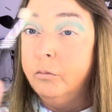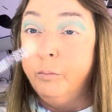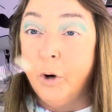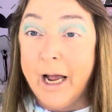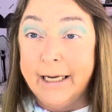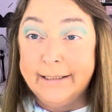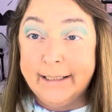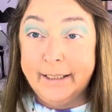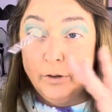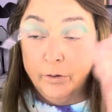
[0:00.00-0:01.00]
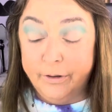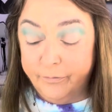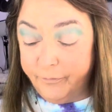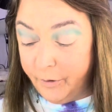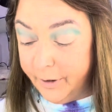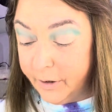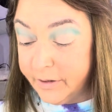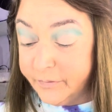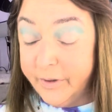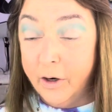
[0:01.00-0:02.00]
bright teal in the front,
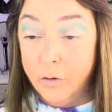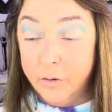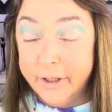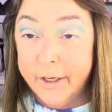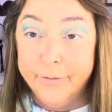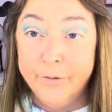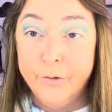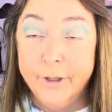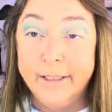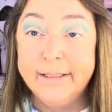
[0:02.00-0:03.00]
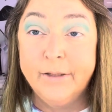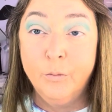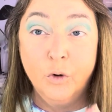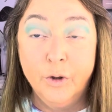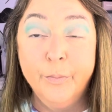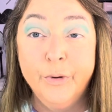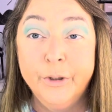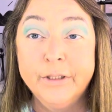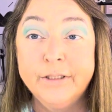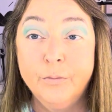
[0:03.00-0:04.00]
because we are going to cut the crease and we're going to
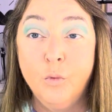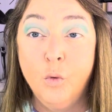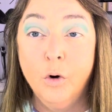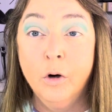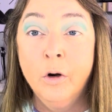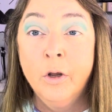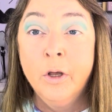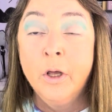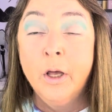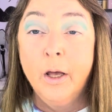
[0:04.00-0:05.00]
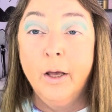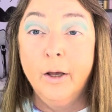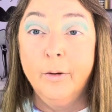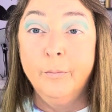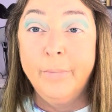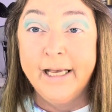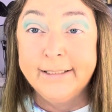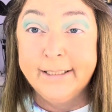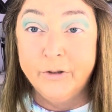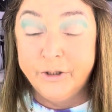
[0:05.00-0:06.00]
put some more
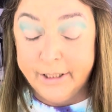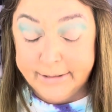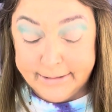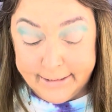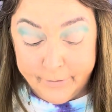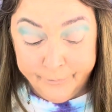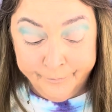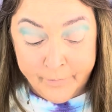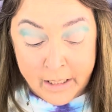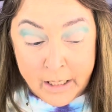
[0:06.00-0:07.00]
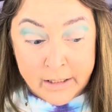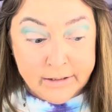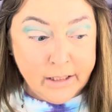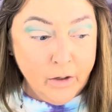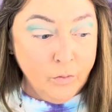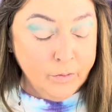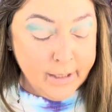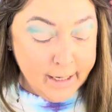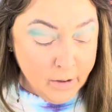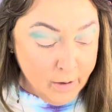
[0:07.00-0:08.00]
pastel shades down. So
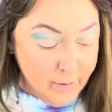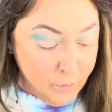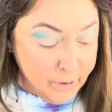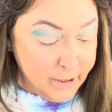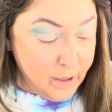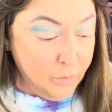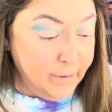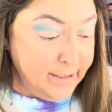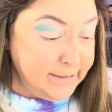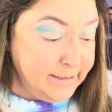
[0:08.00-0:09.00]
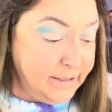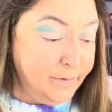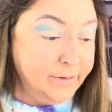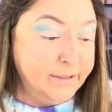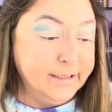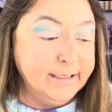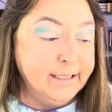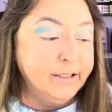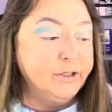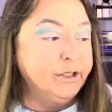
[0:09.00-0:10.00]
now I want to go into the
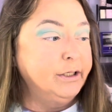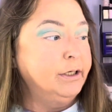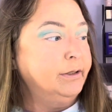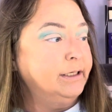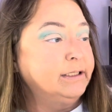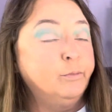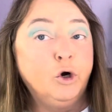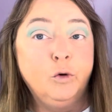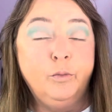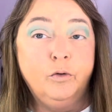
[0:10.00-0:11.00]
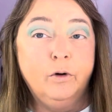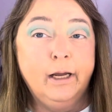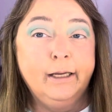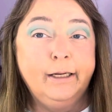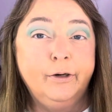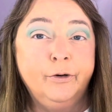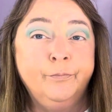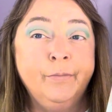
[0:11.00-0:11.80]
detention, this purple right here,